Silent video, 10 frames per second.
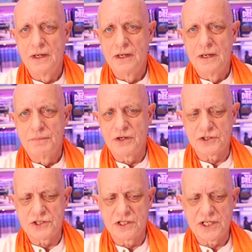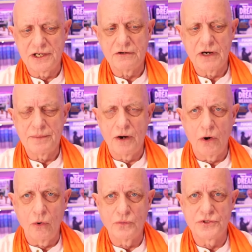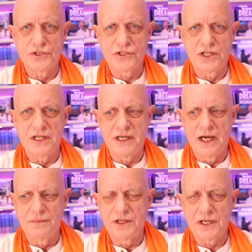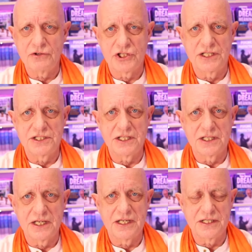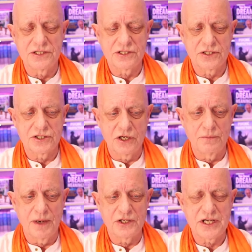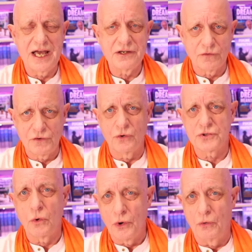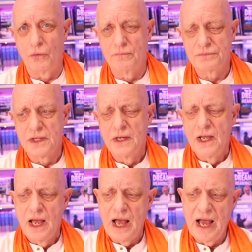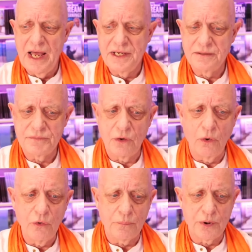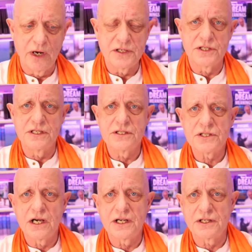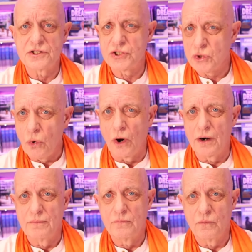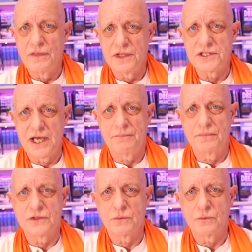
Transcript: Because Saudi Arabia holds the um, negotiating keys to so much, and of course, oil. And oil prices are going to soar when this happens.